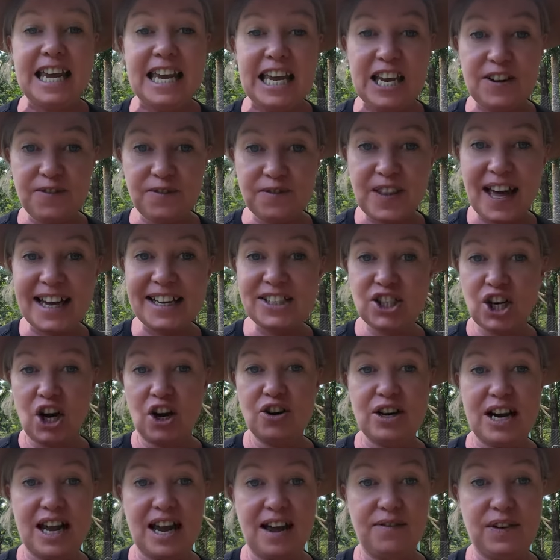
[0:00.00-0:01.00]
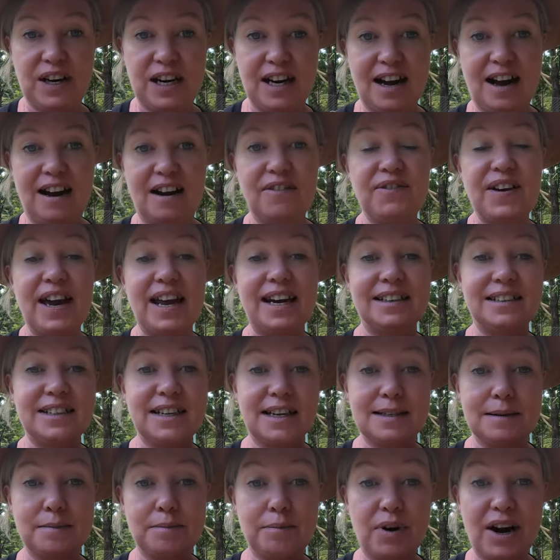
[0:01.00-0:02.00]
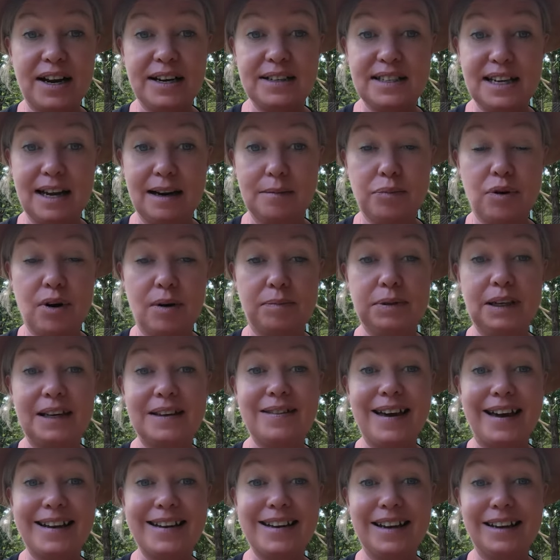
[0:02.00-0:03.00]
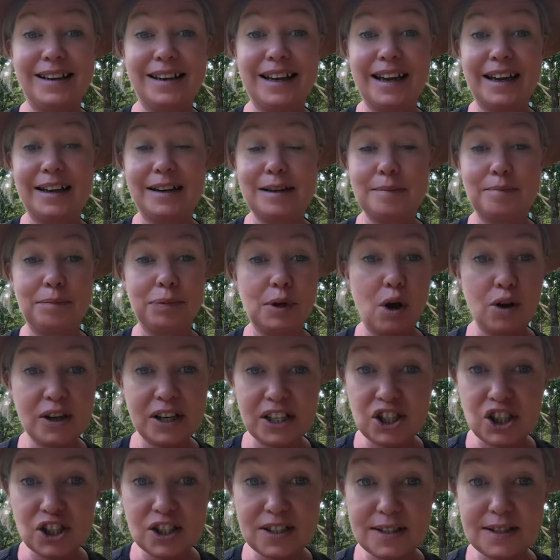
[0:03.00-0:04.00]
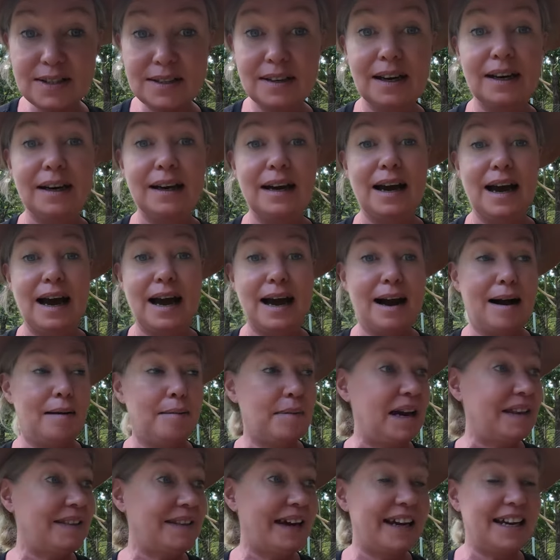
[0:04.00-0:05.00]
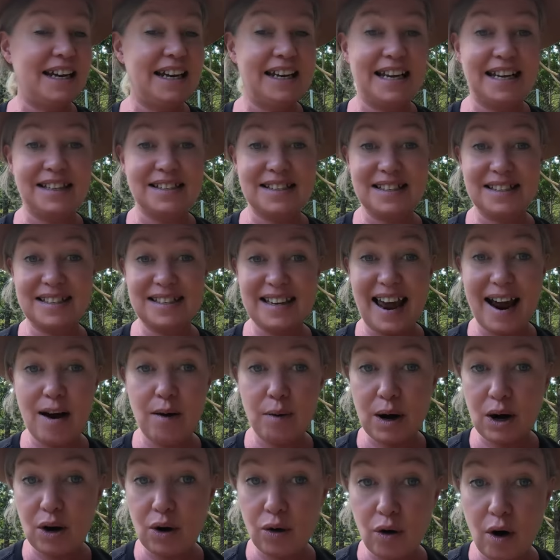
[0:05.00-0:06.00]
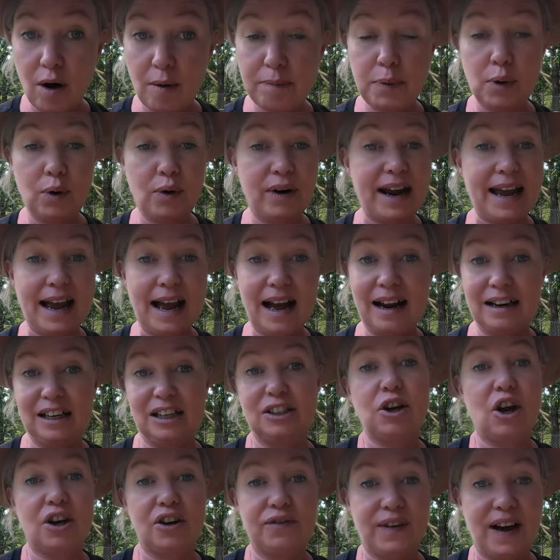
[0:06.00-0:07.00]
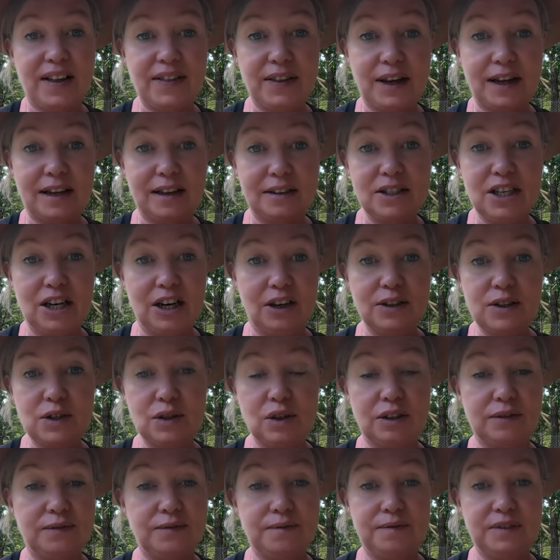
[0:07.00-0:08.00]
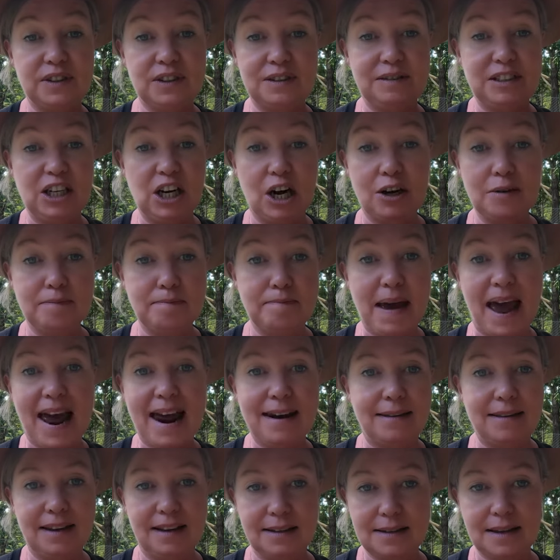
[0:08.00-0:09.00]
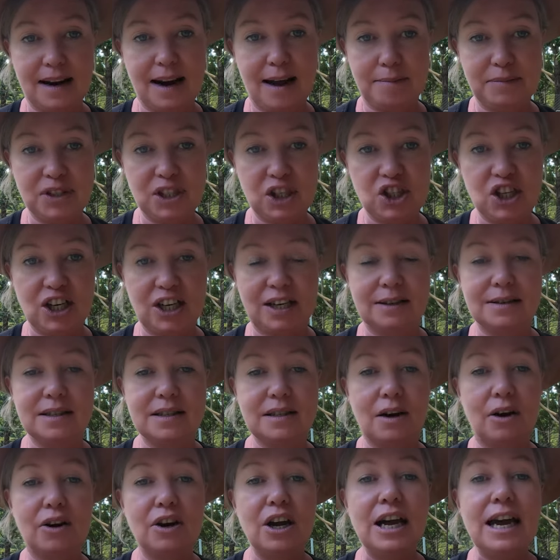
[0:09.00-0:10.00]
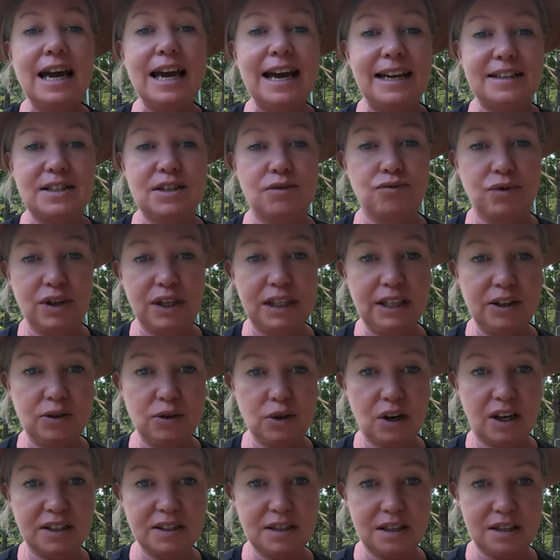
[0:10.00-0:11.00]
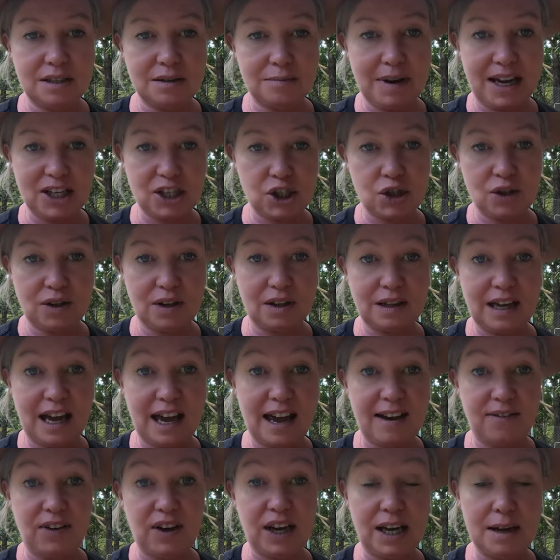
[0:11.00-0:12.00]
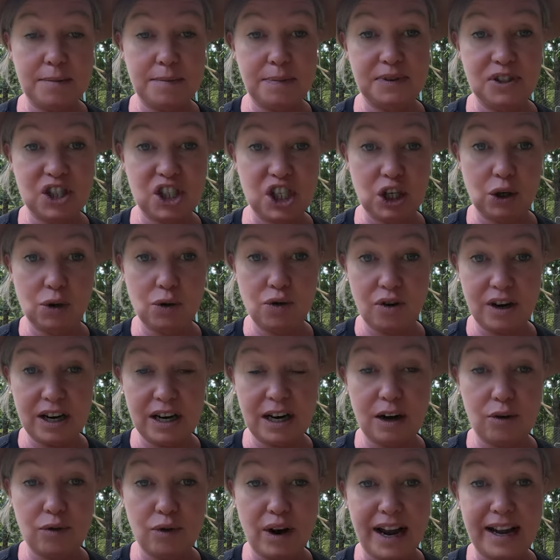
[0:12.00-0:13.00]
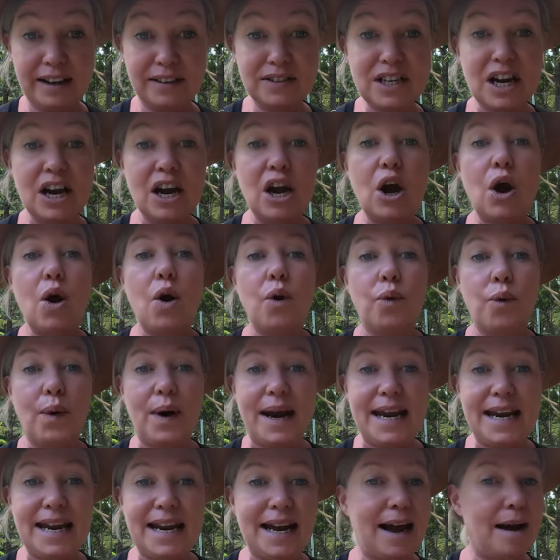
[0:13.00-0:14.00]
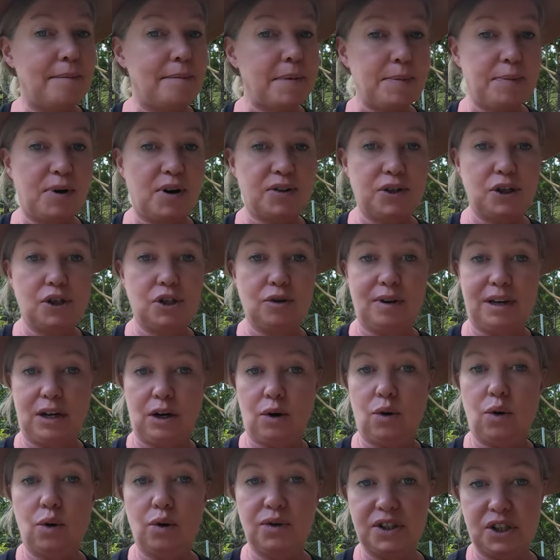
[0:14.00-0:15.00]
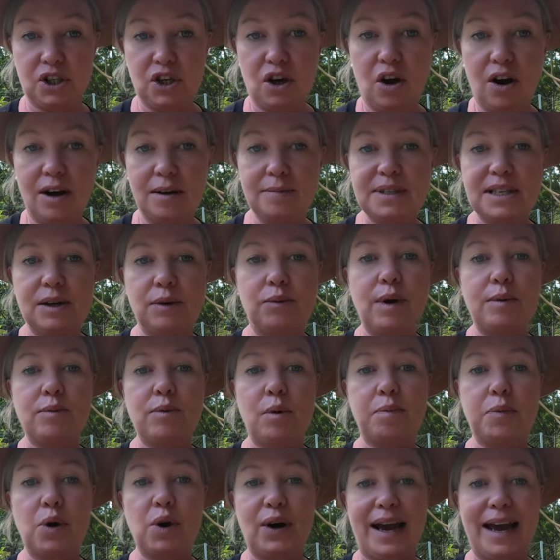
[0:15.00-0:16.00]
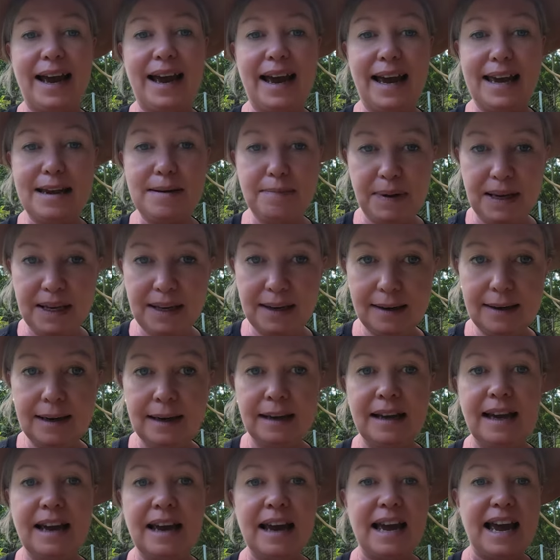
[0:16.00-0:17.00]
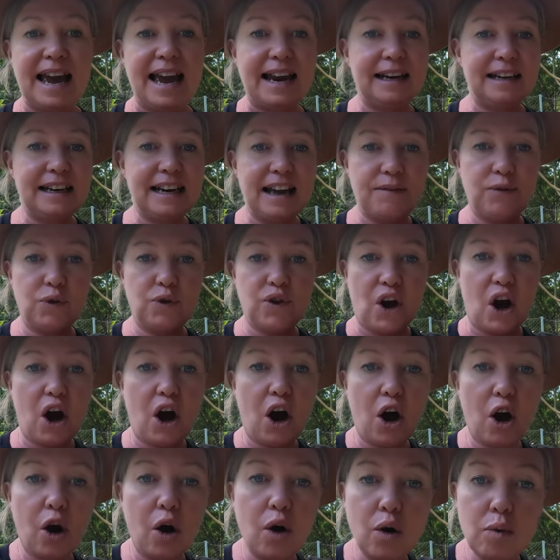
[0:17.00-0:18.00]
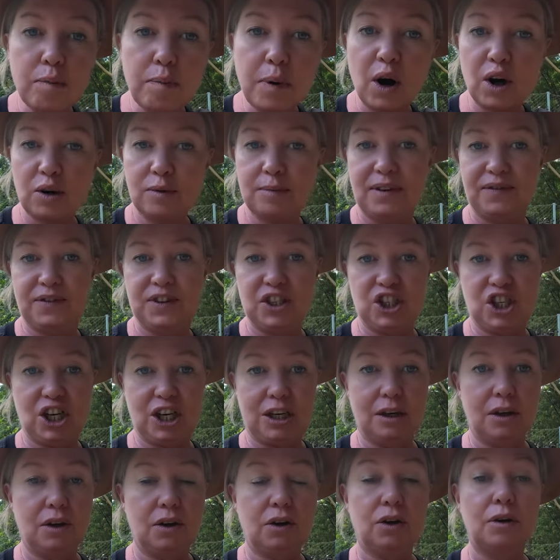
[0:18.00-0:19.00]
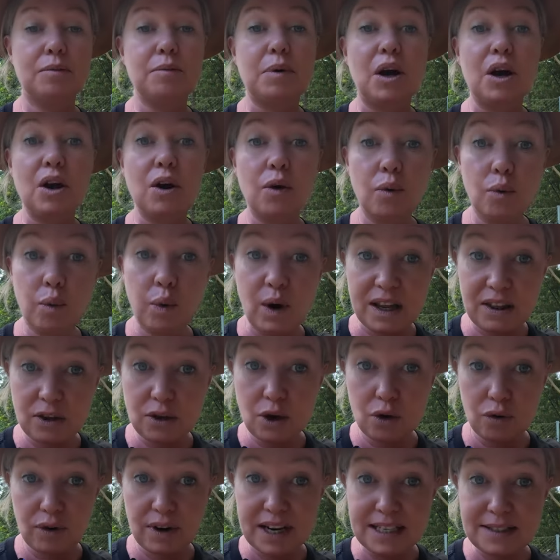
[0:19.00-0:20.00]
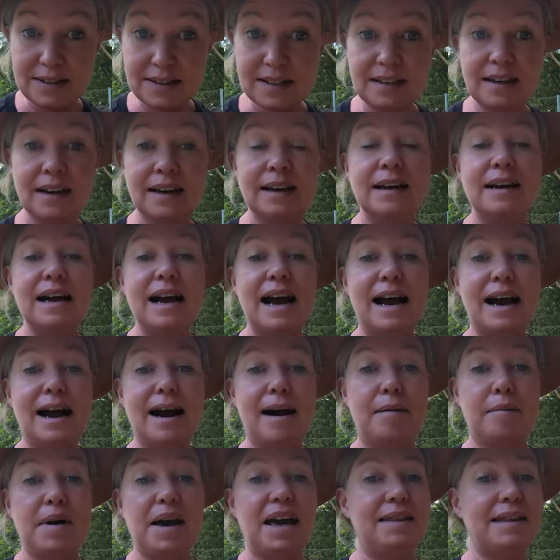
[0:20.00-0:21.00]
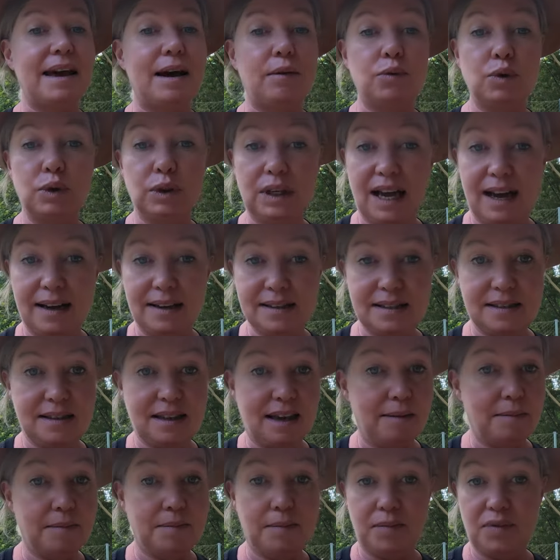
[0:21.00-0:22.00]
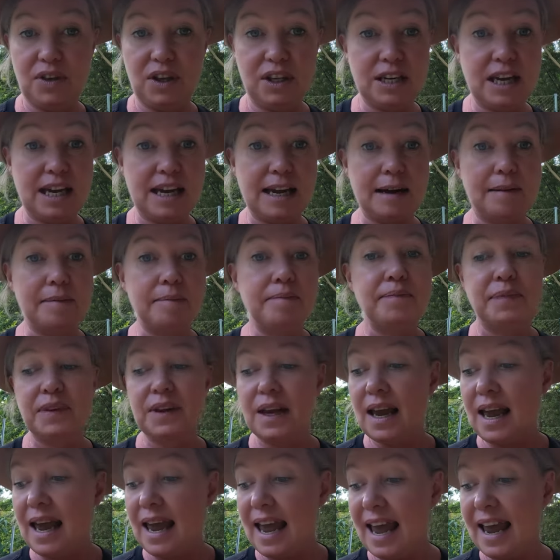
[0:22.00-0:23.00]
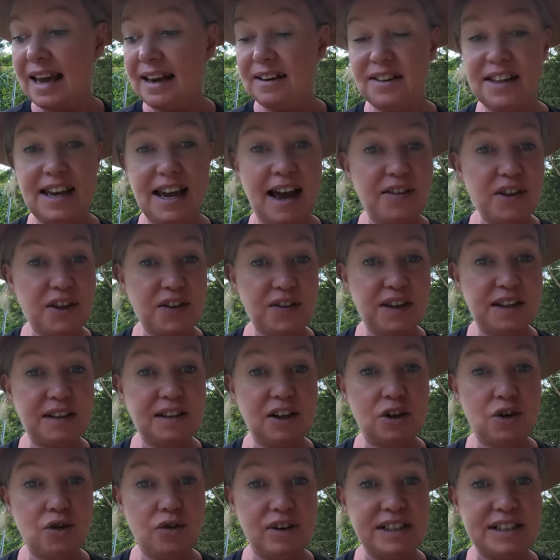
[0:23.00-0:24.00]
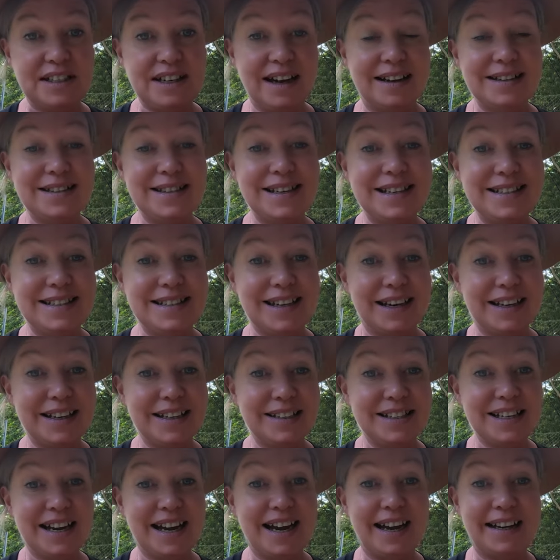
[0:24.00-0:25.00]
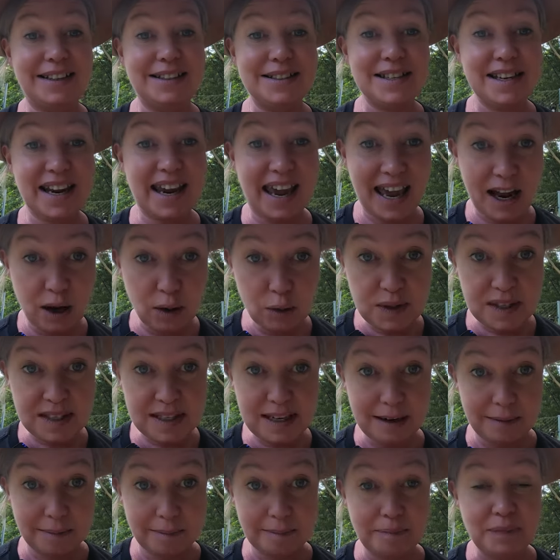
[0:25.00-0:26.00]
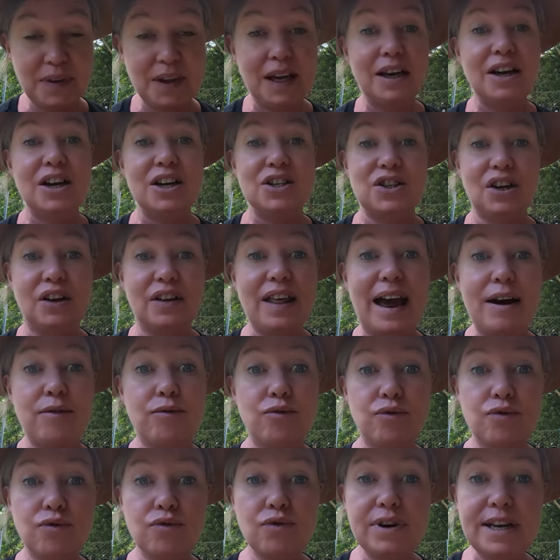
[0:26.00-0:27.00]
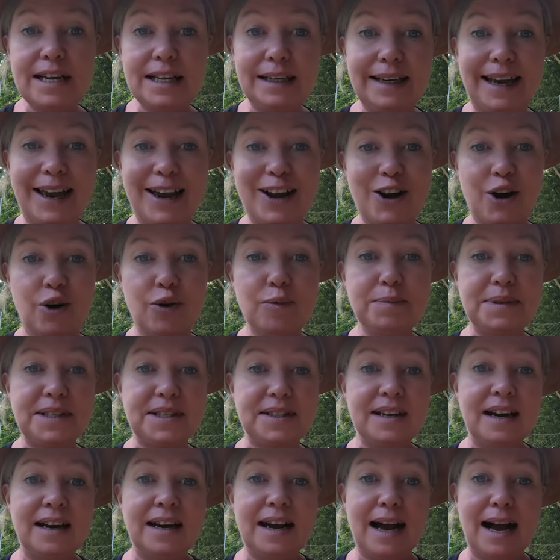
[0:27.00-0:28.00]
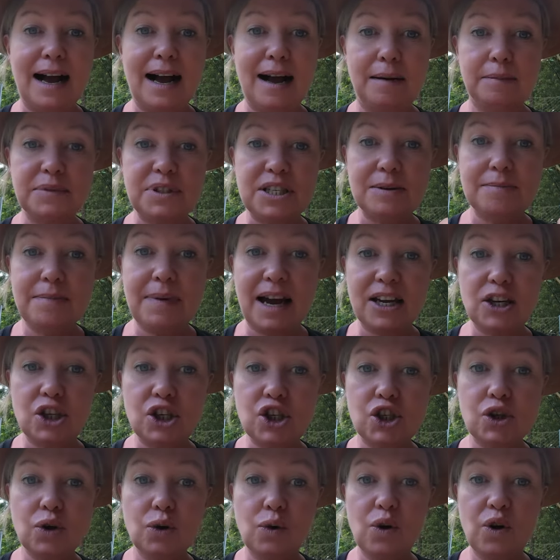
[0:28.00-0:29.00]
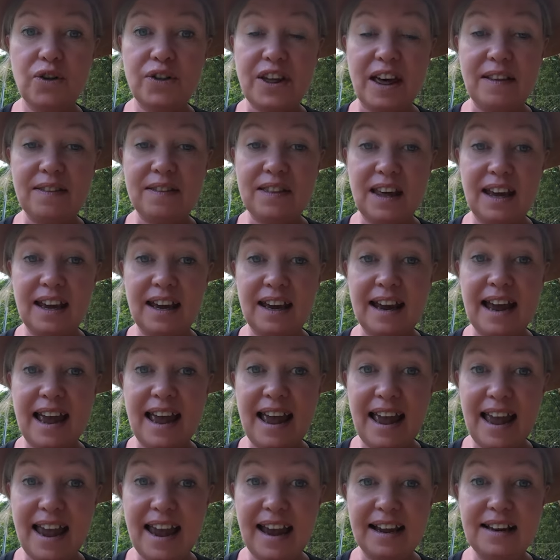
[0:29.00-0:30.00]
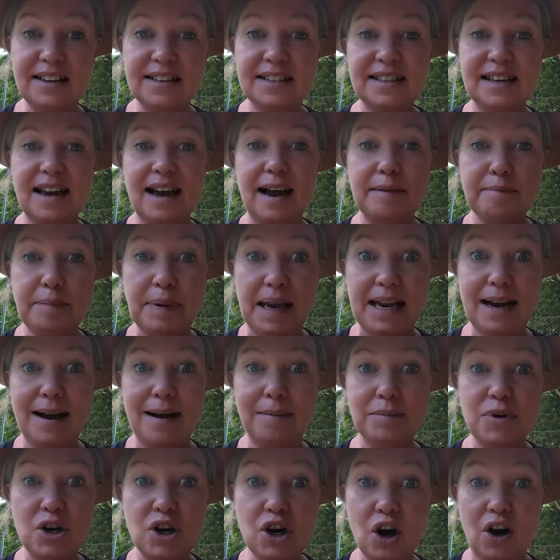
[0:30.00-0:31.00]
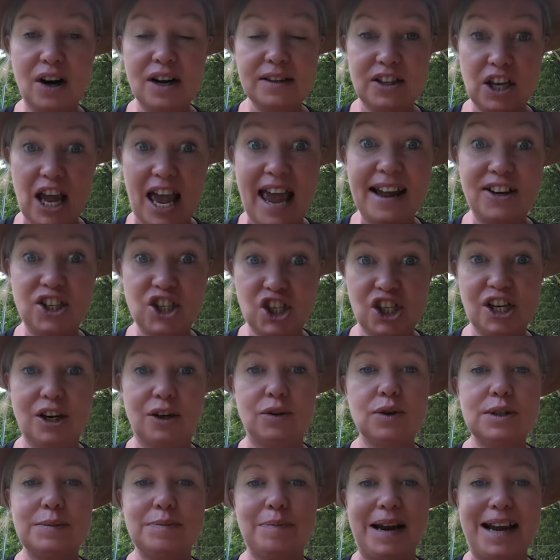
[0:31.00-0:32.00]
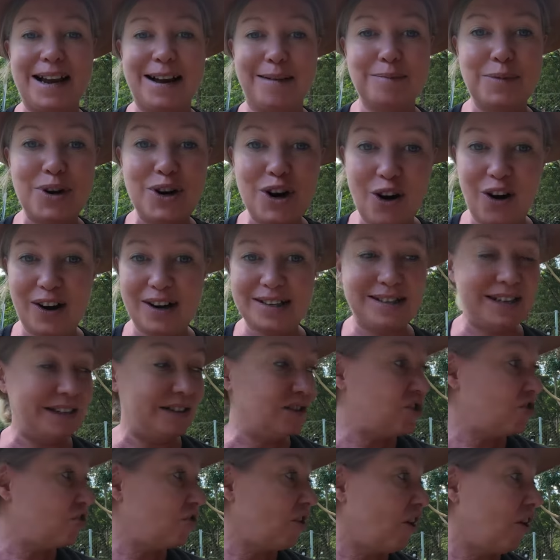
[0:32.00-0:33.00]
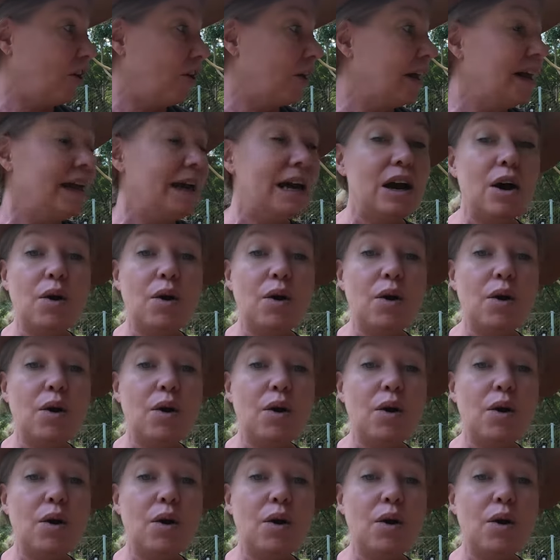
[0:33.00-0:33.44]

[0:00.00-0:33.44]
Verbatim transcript: If they don't have enough and it doesn't break down properly, they can get blockages um, and they can get sour crop or a lot of other, you know, sort of, you know, bad things that happen to chickens. So it's a really good idea to make sure that they have a heap of shell grit around. We can't be bothered doing it all the time, so we will put a heap in and level the whole bottom of the chicken coop with grit um, and that will last them the year. And the other thing that grit does is it contains calcium. So that really helps um, to make sure that their eggs become the eggshells become nice and strong.